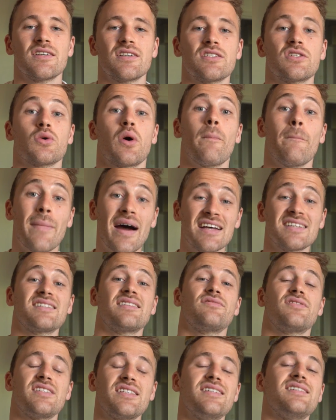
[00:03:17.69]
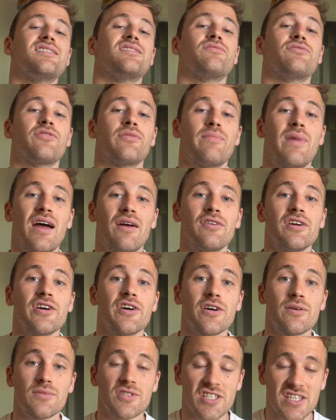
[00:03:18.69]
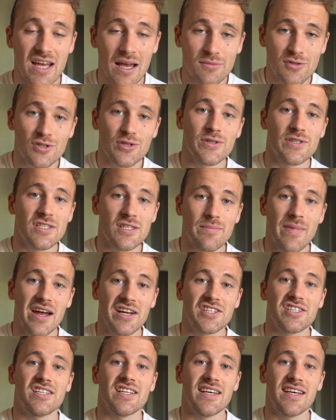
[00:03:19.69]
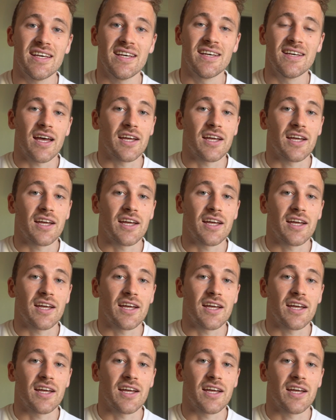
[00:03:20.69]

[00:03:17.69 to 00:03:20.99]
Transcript: So a massive season for Mary Herbst. She absolutely smashed it.